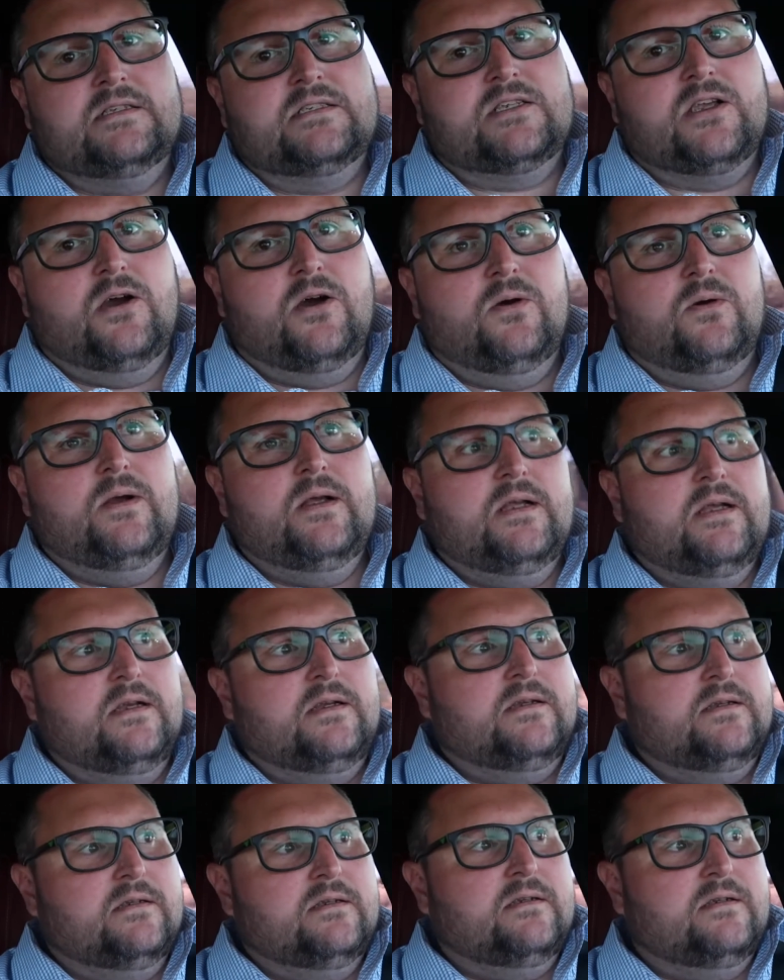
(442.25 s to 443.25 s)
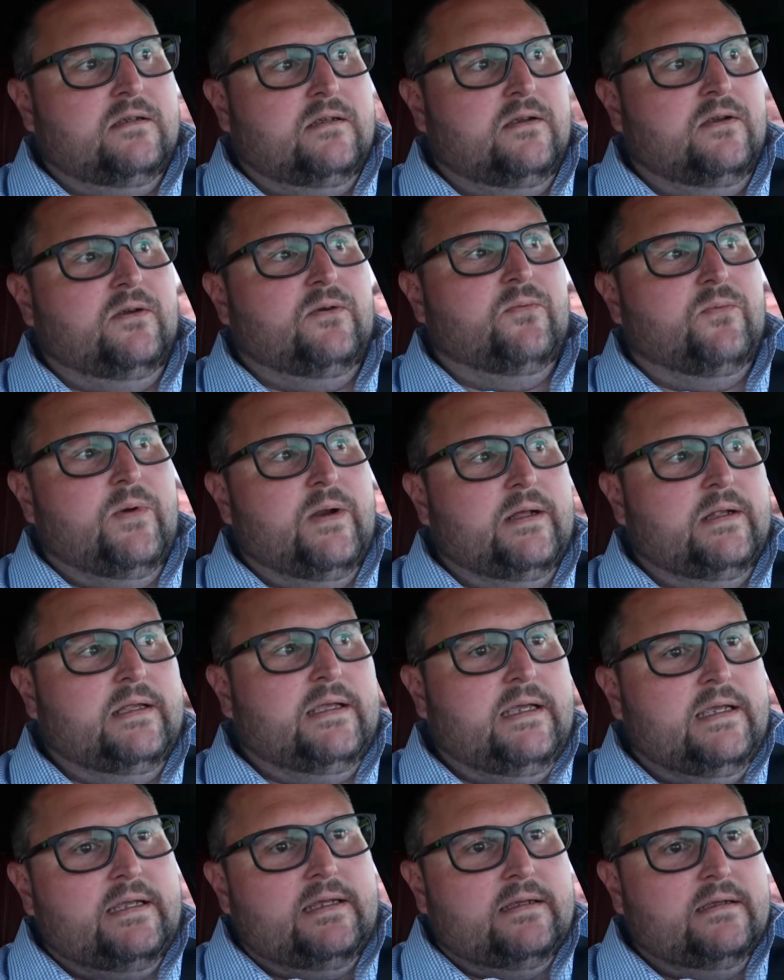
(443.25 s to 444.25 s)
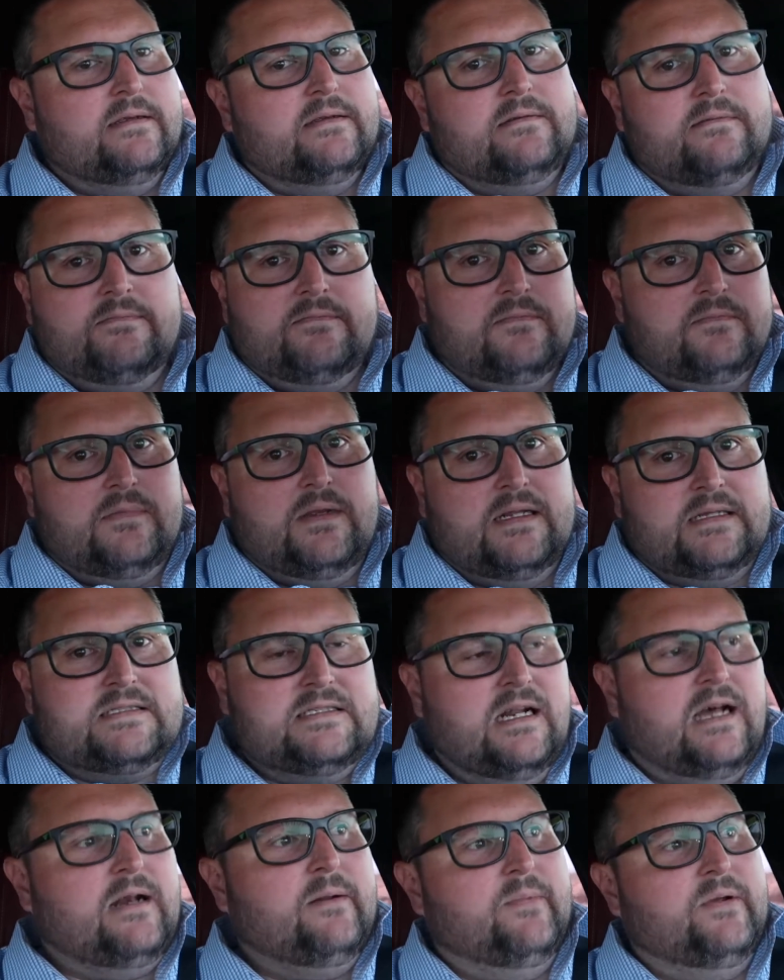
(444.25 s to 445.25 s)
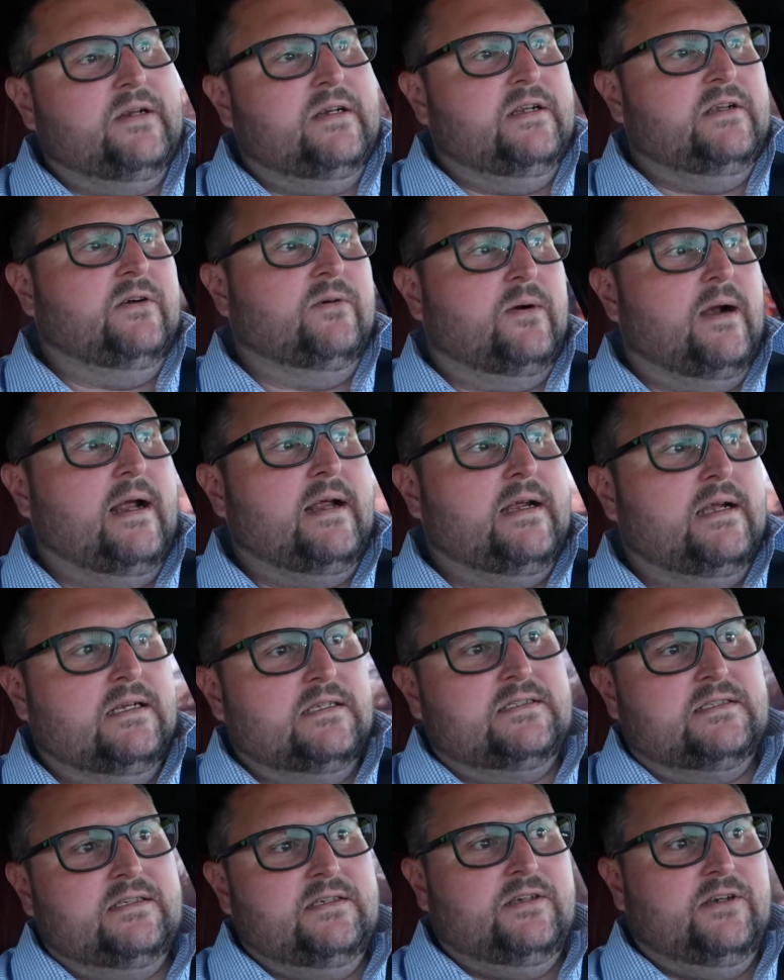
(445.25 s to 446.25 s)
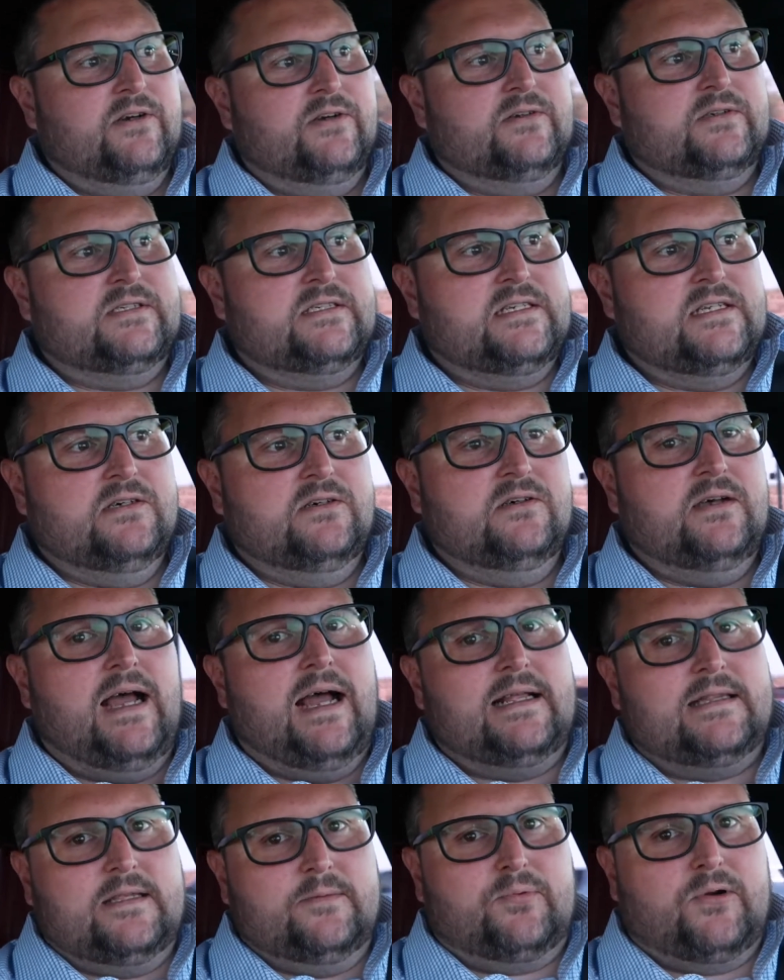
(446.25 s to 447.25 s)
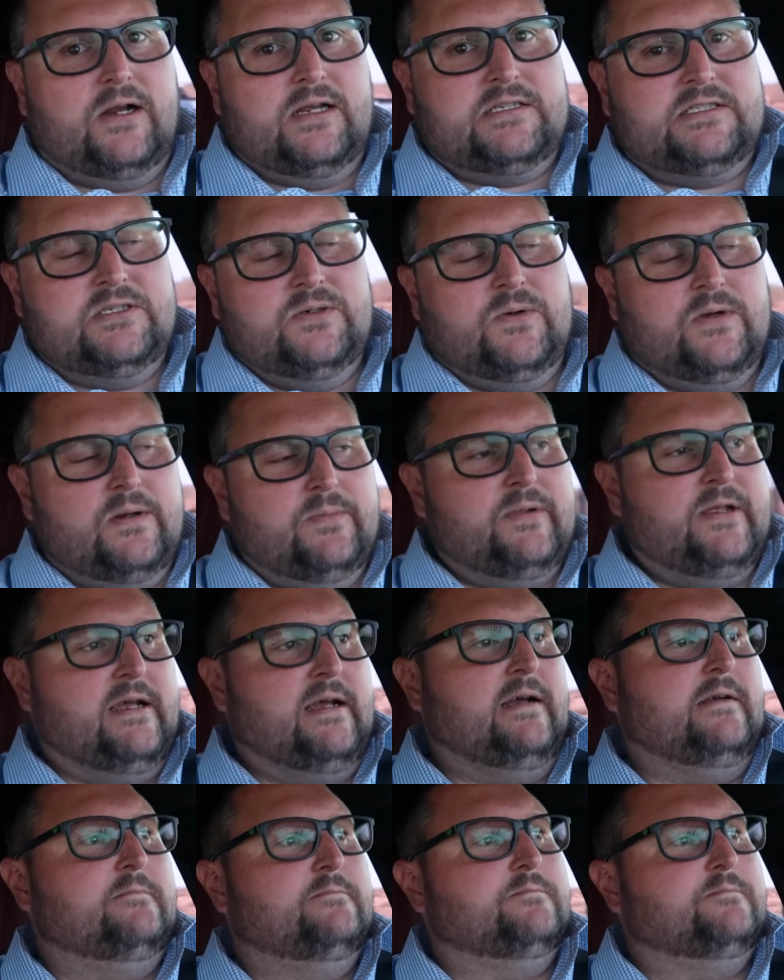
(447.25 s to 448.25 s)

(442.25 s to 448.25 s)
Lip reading: So really, it's not a big deal, right? Because you're still at the price you want to be at.